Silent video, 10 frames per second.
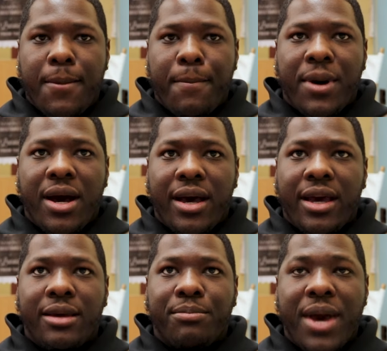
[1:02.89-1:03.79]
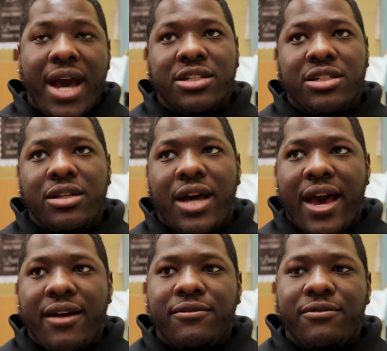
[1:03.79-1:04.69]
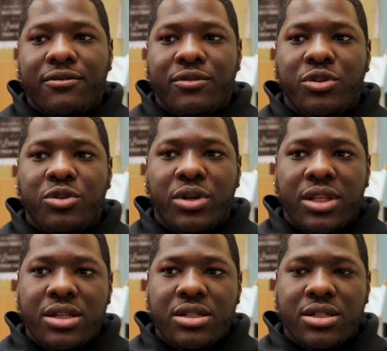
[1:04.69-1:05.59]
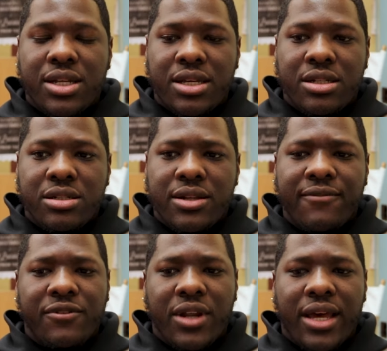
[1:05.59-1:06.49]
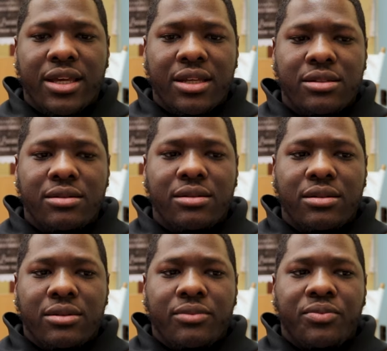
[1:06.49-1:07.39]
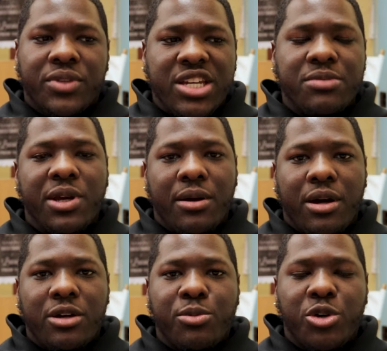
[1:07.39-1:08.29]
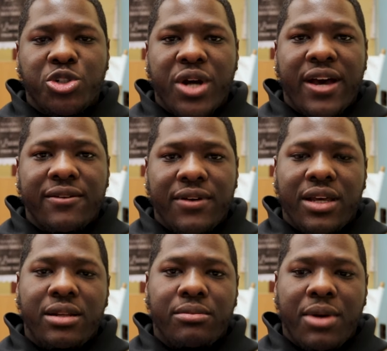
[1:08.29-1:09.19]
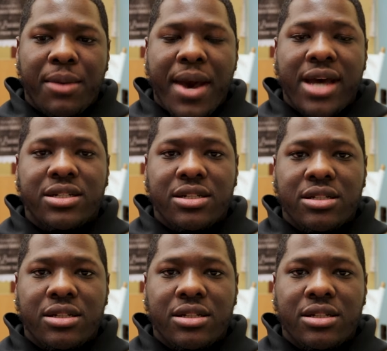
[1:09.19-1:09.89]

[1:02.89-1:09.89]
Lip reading: My passion I have for doing this is I feel like it gives me a more drive, and my passion is